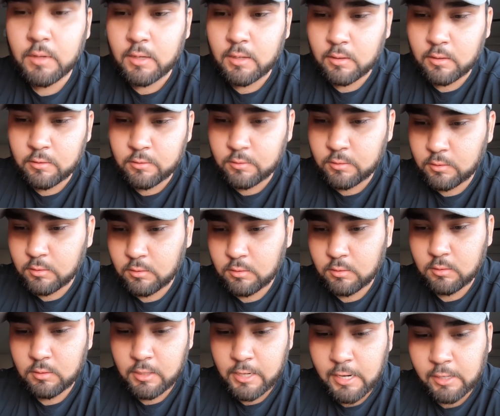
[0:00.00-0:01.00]
There
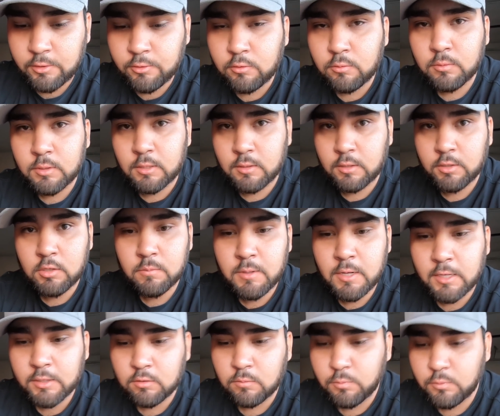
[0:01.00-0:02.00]
should be
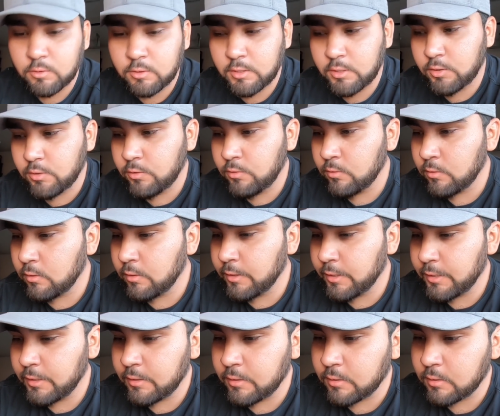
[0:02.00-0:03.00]
an actual procedure to all
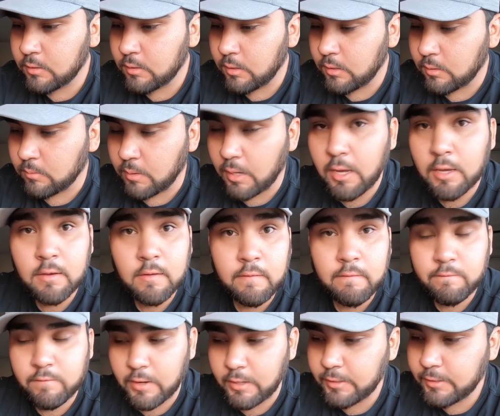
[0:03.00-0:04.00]
this. I
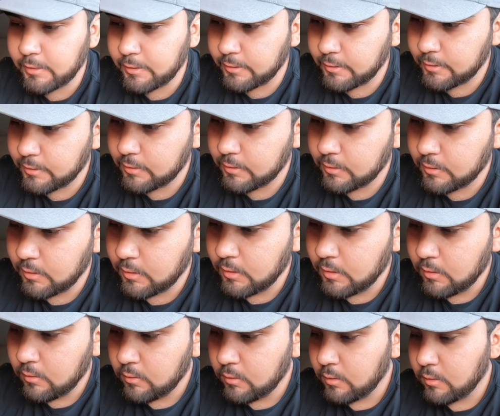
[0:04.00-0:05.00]
couldn't find it.
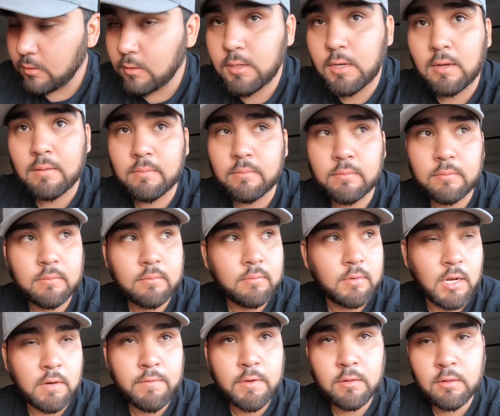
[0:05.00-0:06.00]

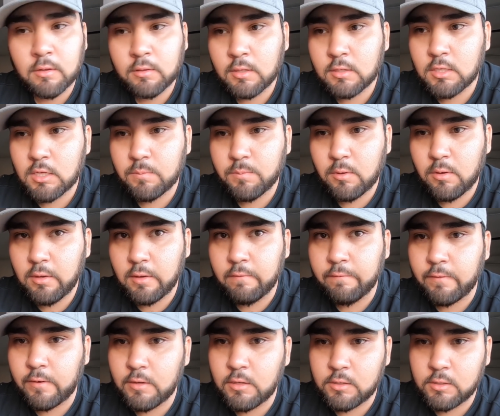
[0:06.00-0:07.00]
Whenever you look this up, all you
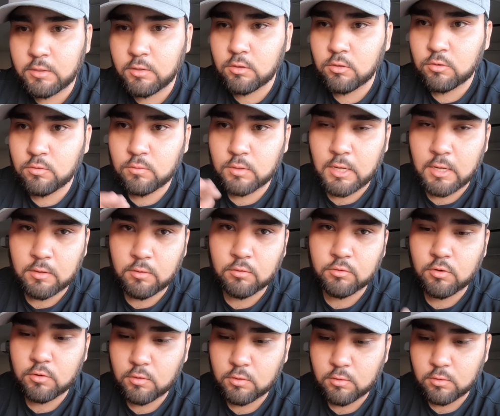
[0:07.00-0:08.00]
can find is just
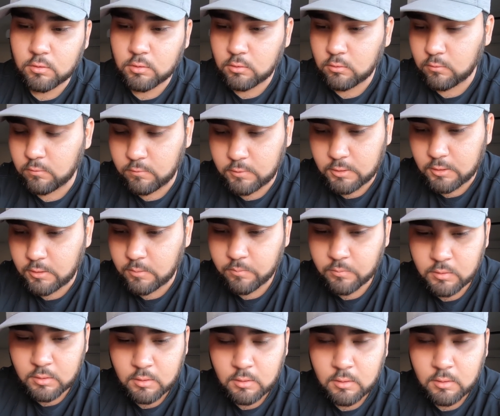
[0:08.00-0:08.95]
news articles of